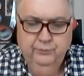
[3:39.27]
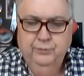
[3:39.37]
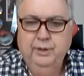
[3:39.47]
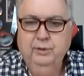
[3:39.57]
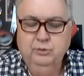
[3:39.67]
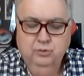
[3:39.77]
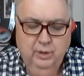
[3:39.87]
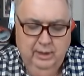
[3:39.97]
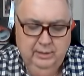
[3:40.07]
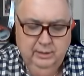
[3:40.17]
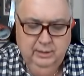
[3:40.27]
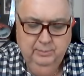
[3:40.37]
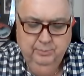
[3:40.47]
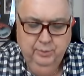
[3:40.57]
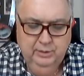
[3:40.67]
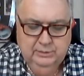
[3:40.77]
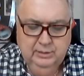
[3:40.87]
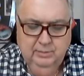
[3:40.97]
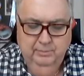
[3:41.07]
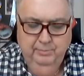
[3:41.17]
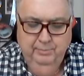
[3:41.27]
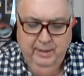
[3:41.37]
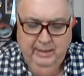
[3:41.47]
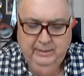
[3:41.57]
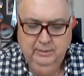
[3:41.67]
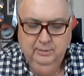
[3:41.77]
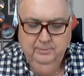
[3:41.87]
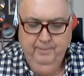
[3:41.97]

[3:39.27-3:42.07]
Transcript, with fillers: They are trying to get President Biden